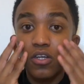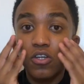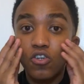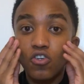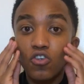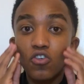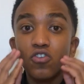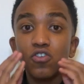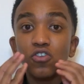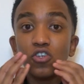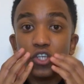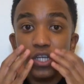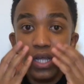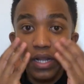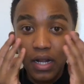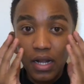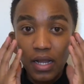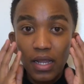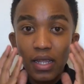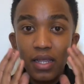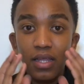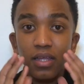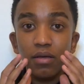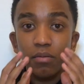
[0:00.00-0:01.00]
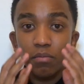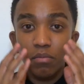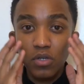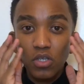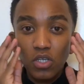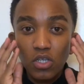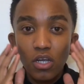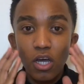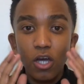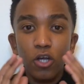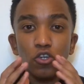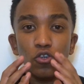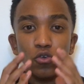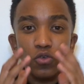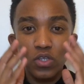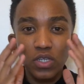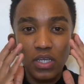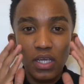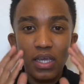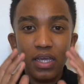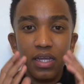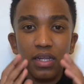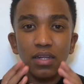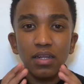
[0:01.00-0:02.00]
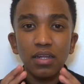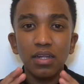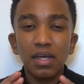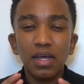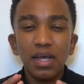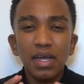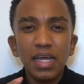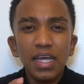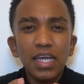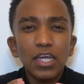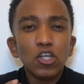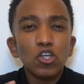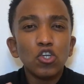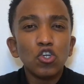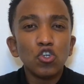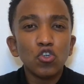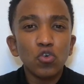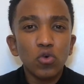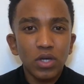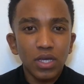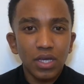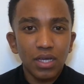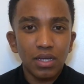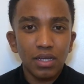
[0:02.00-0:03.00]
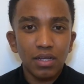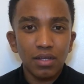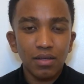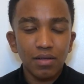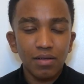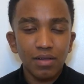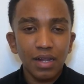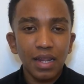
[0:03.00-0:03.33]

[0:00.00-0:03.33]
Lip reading: Just gently massage your skin, enjoy it.